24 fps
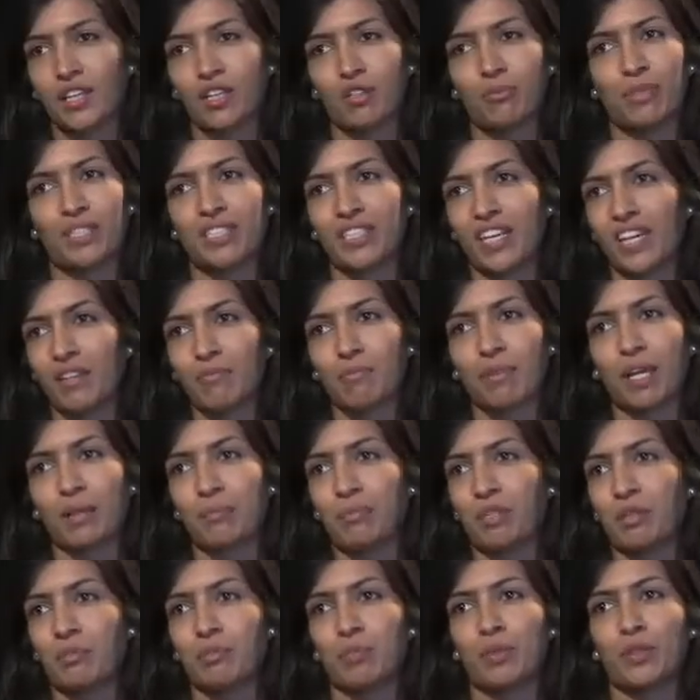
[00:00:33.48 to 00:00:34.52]
could be done by
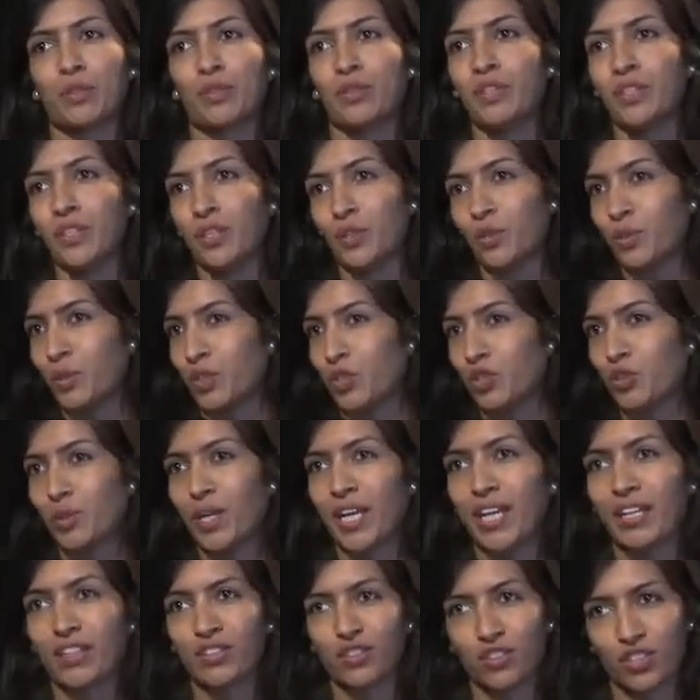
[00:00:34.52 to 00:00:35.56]
people who were
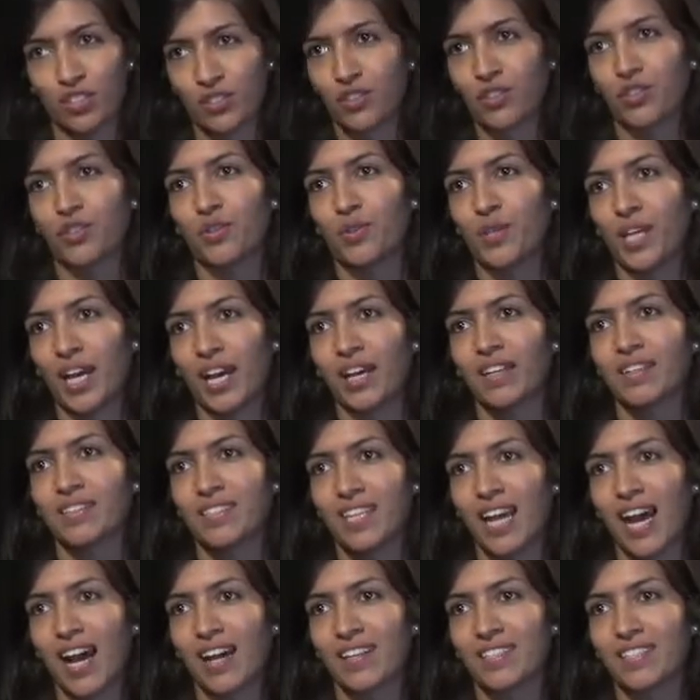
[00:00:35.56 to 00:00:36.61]
trained just to do that
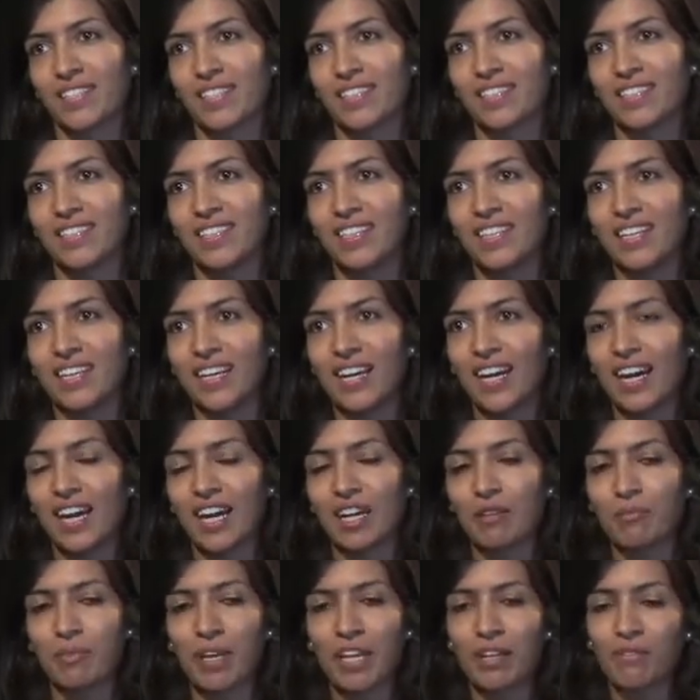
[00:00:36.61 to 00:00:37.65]
task.
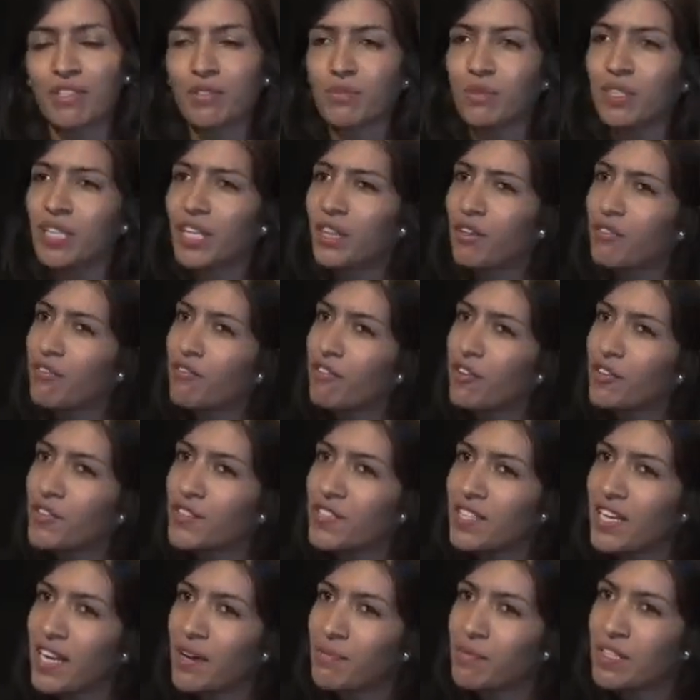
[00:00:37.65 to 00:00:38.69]
And it was really the
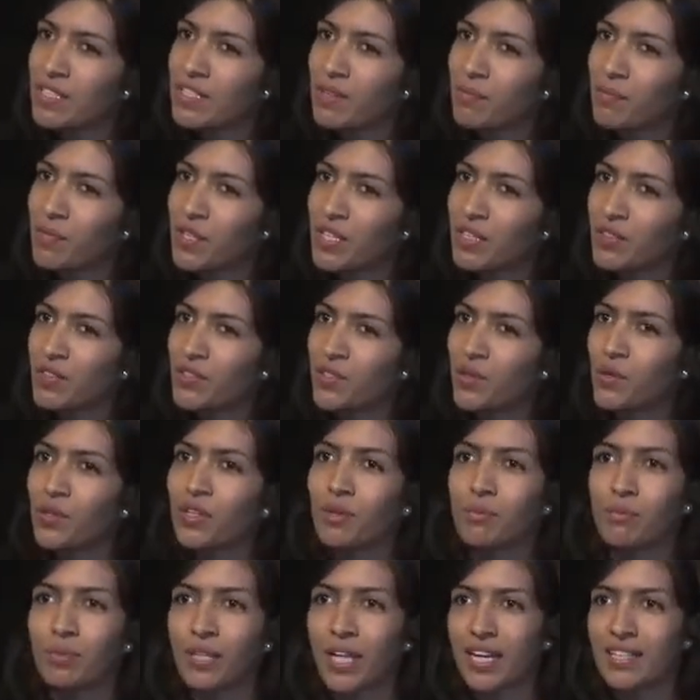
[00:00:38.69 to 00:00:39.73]
first time that something so
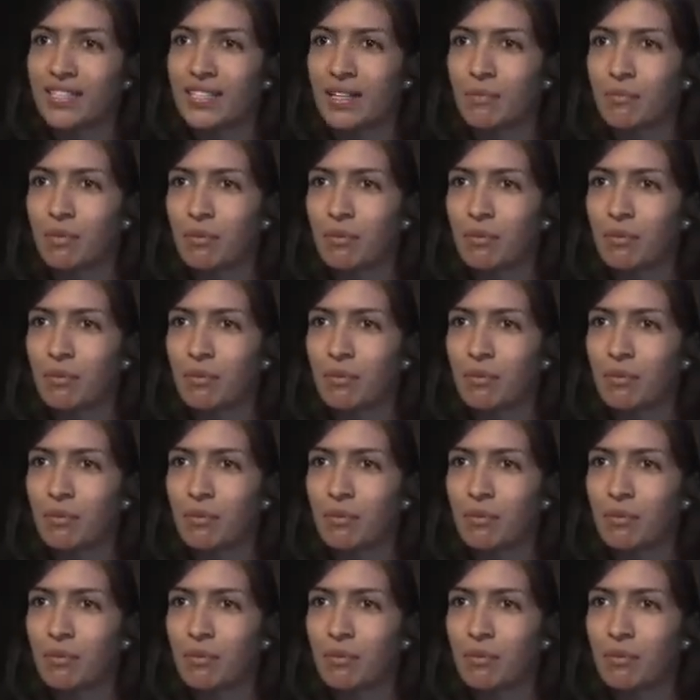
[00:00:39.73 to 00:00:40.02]
complex had